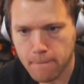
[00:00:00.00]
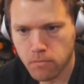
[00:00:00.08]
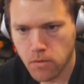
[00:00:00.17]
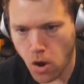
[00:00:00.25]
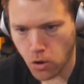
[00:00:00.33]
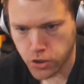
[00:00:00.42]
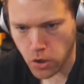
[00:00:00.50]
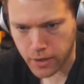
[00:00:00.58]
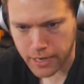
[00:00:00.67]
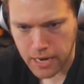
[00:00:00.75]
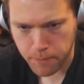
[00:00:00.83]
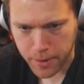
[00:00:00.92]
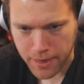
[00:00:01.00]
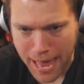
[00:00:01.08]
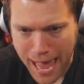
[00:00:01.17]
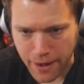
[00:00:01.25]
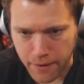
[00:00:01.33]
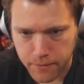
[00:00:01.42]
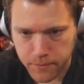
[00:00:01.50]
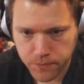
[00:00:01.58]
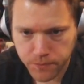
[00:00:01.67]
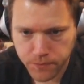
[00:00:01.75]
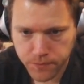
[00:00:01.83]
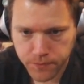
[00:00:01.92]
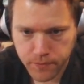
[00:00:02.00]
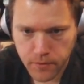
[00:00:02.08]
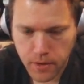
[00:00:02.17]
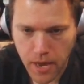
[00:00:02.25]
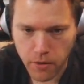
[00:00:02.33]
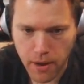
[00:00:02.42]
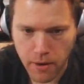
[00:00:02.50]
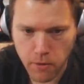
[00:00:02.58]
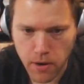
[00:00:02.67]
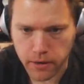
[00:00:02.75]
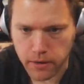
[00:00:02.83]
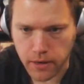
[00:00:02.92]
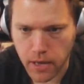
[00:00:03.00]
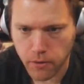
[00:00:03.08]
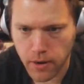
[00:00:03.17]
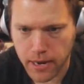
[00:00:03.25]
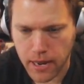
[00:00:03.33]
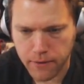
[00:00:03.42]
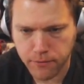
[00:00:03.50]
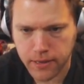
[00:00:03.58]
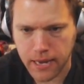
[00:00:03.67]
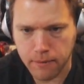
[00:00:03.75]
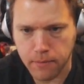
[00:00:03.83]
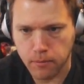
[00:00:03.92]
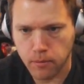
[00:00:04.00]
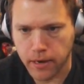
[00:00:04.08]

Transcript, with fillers: Oh, don't get hit by that! How do I run? How do I can't remember my